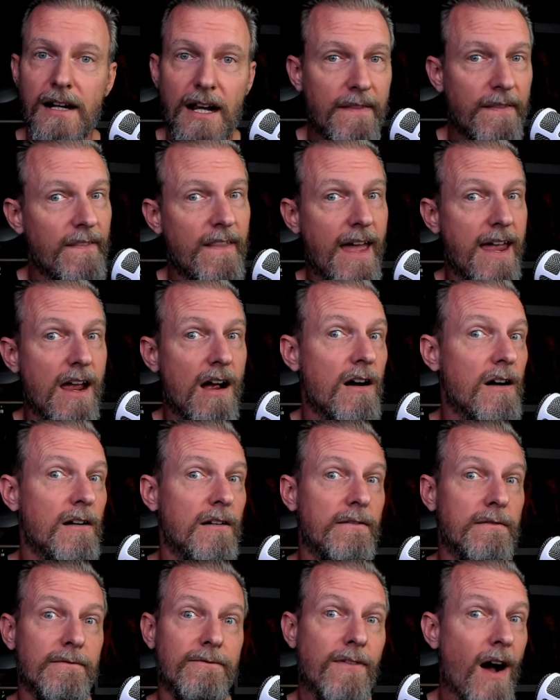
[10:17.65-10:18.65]
and they
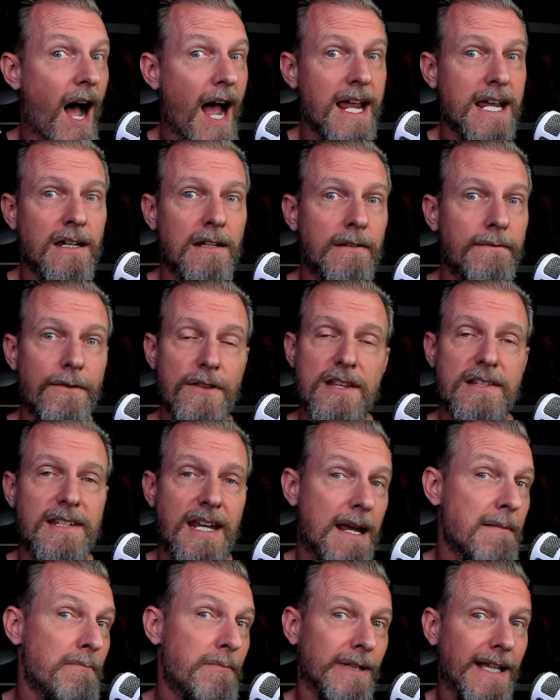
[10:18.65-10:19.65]
are vying for the
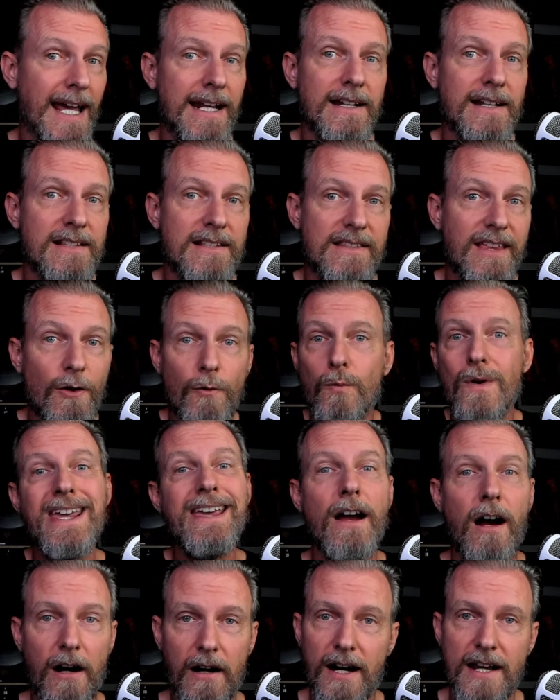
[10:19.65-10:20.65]
same planets that we
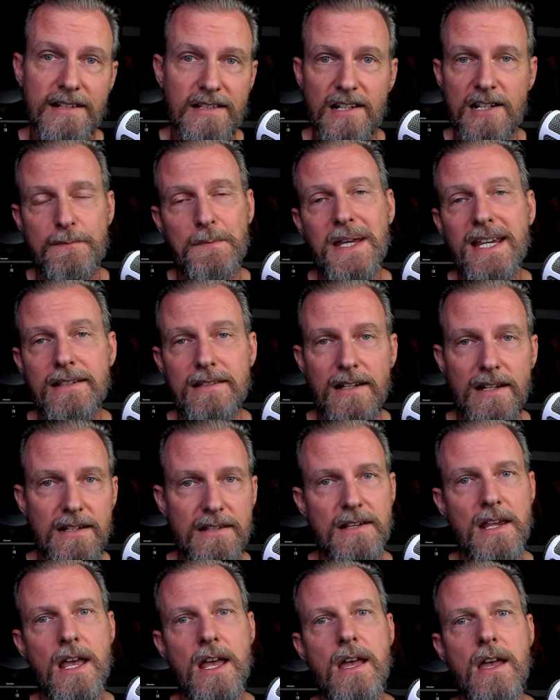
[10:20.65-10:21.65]
are as a species.